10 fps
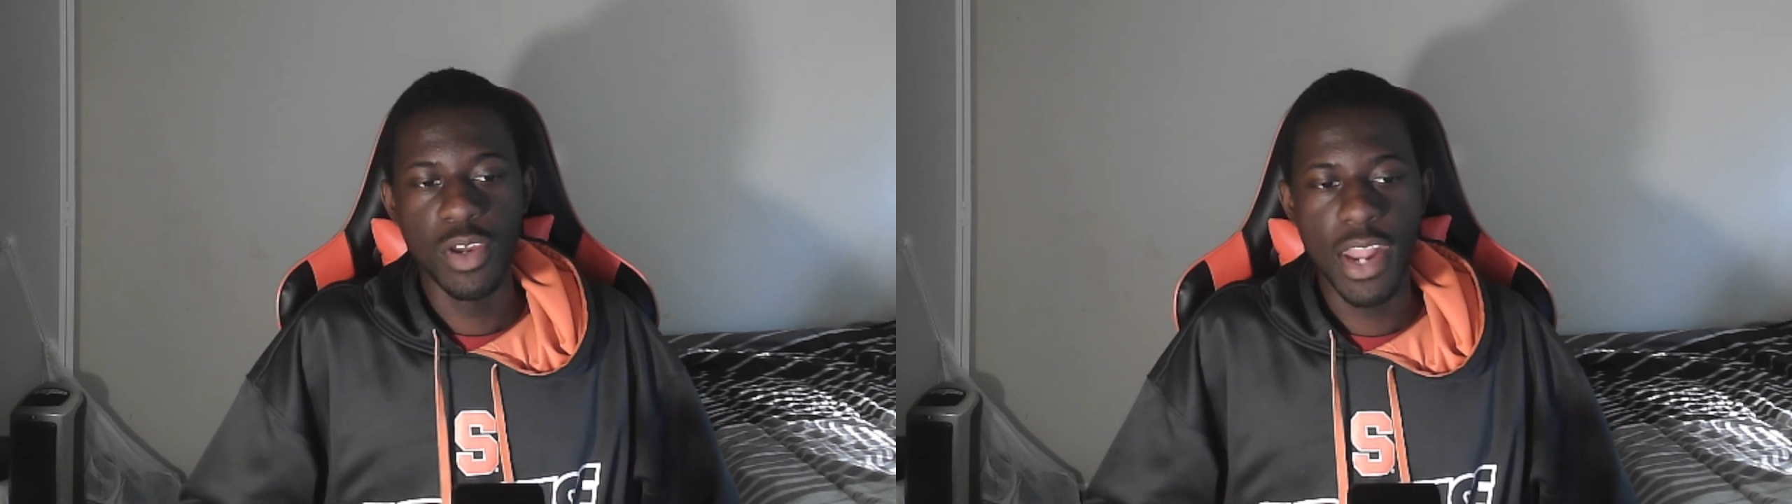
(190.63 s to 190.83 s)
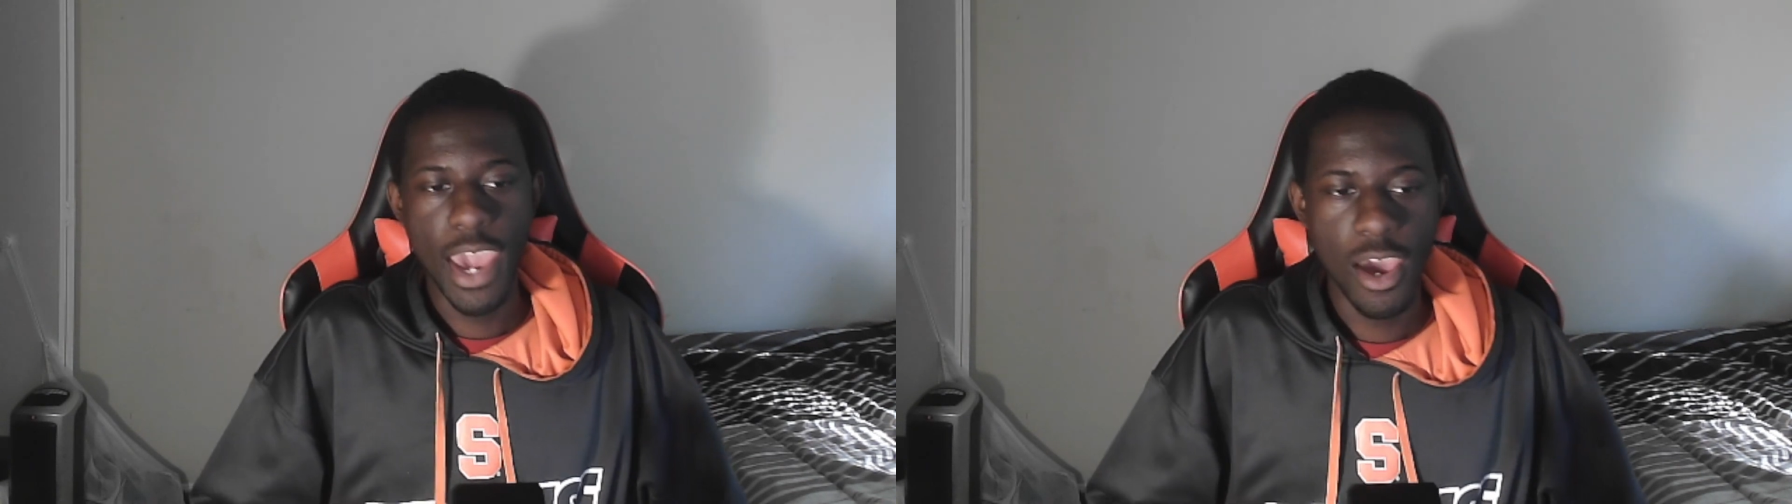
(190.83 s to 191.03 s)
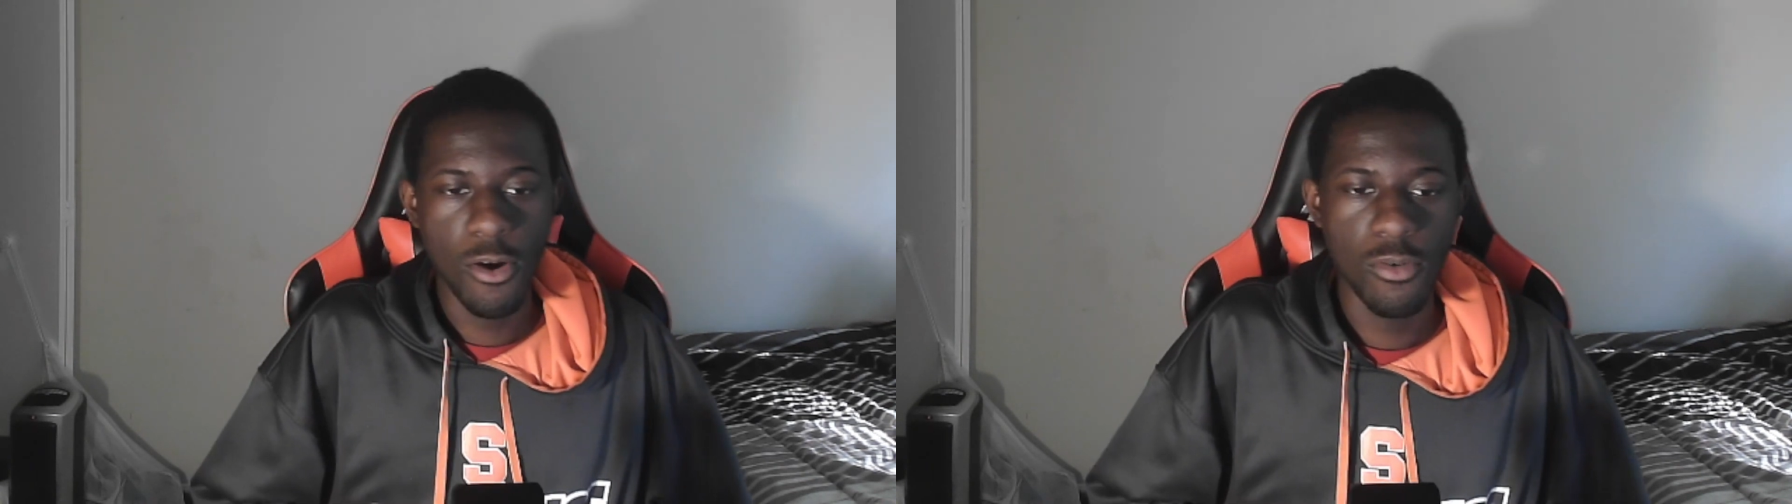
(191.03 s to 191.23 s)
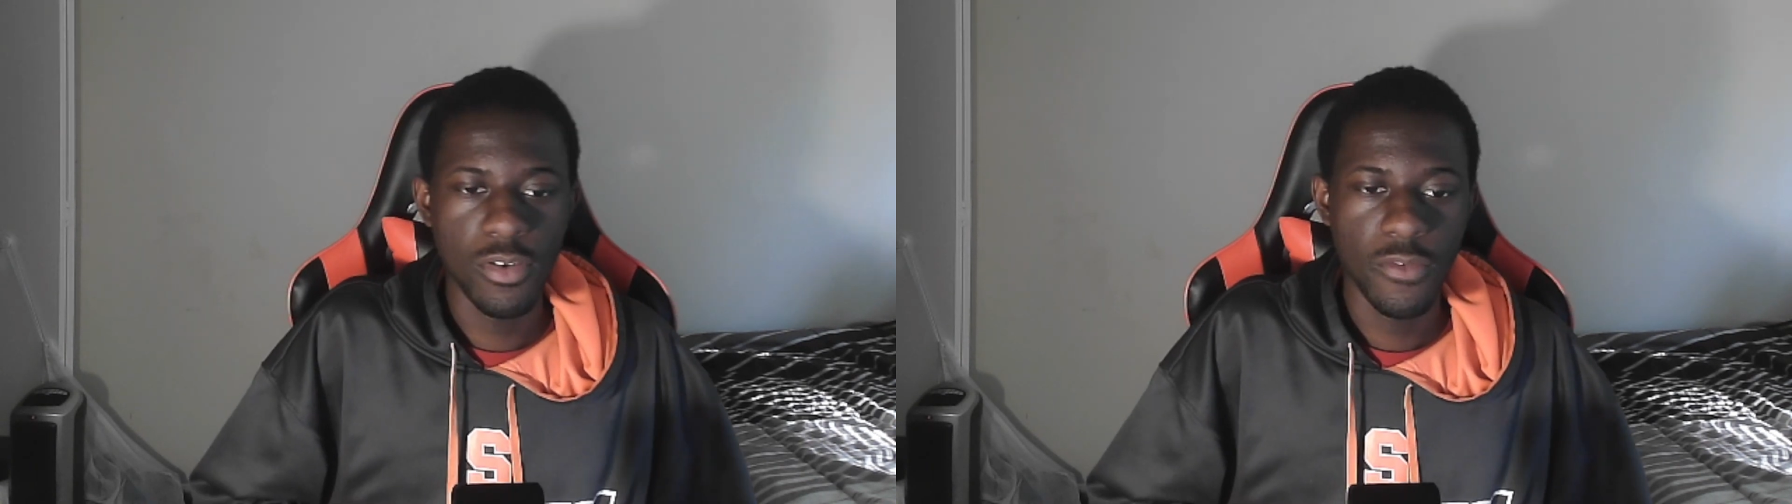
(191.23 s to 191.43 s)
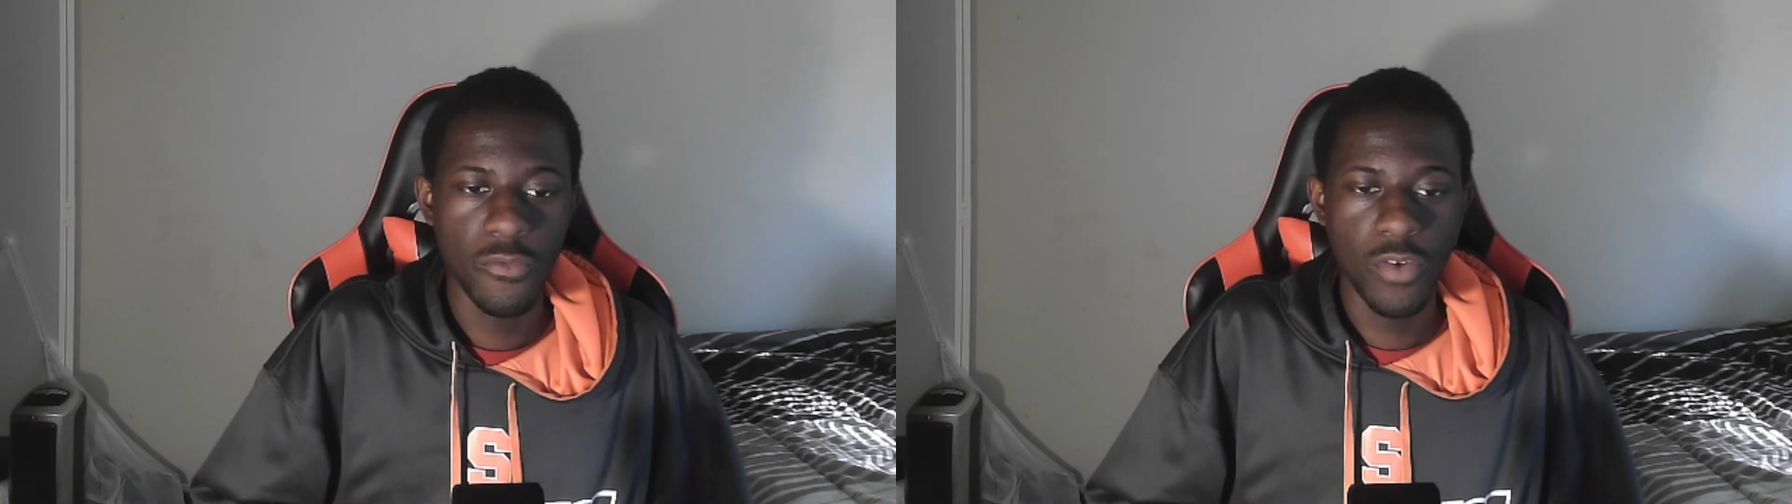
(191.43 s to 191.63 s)
Now,
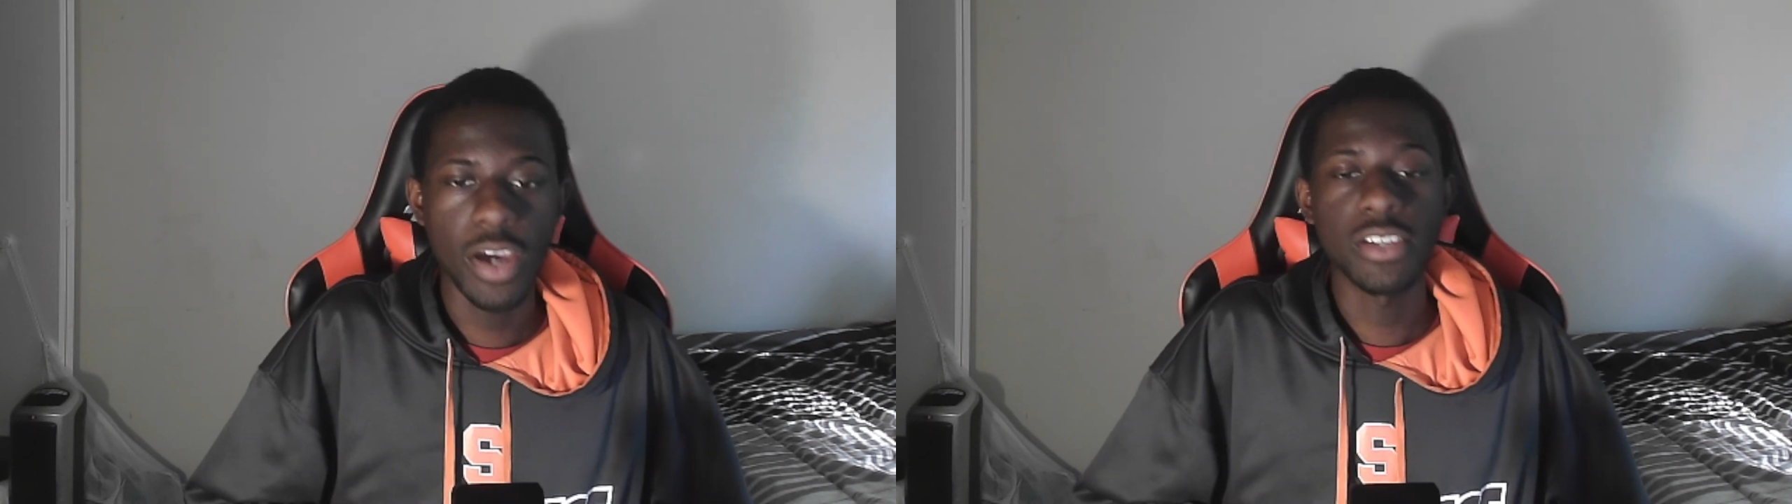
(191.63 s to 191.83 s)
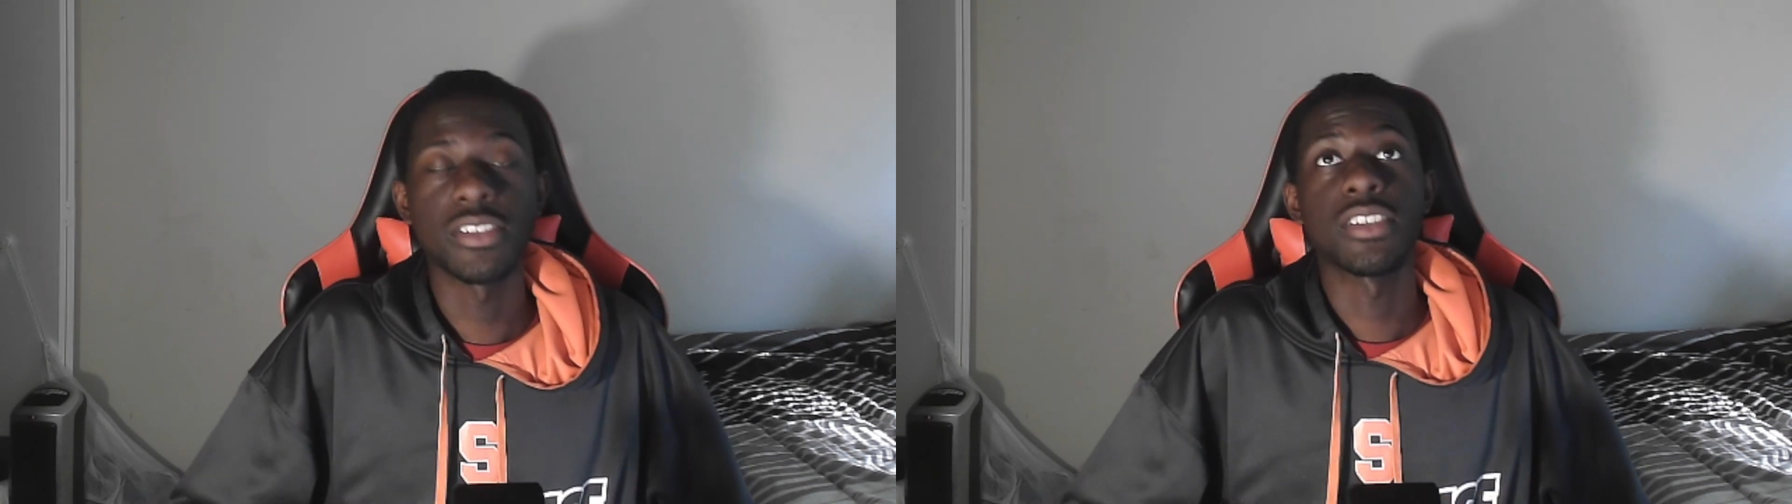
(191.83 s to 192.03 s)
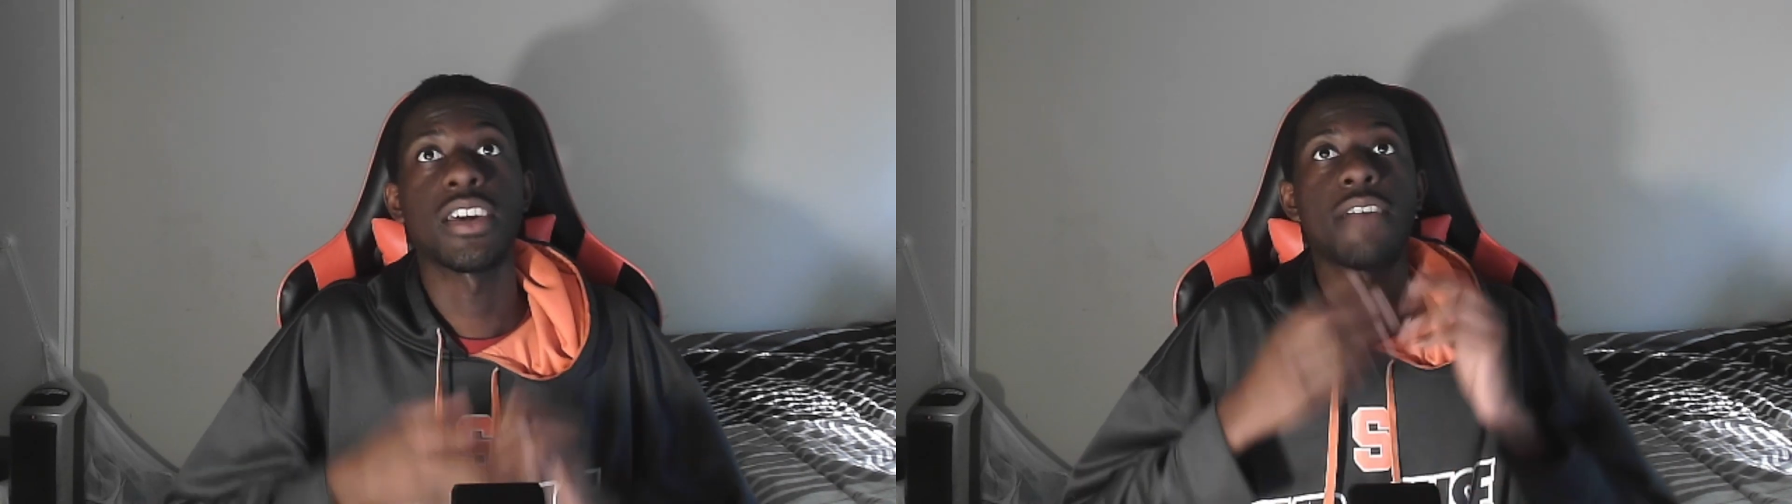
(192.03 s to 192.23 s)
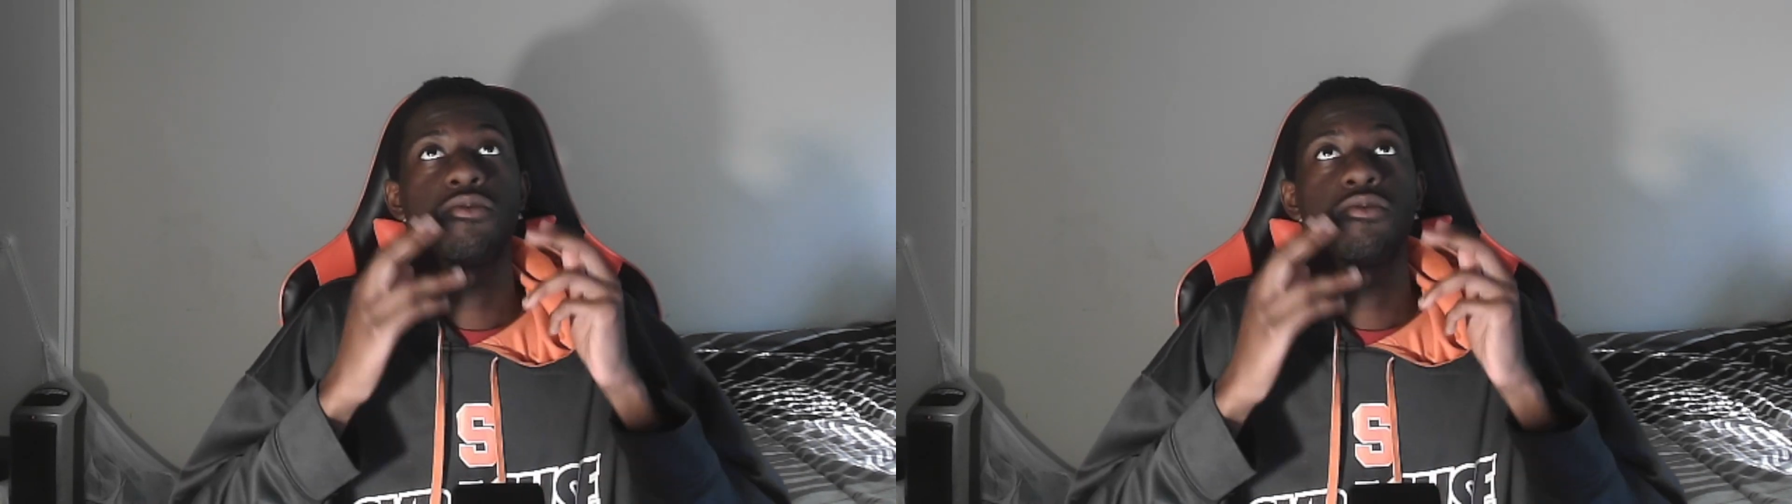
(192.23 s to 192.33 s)
finally,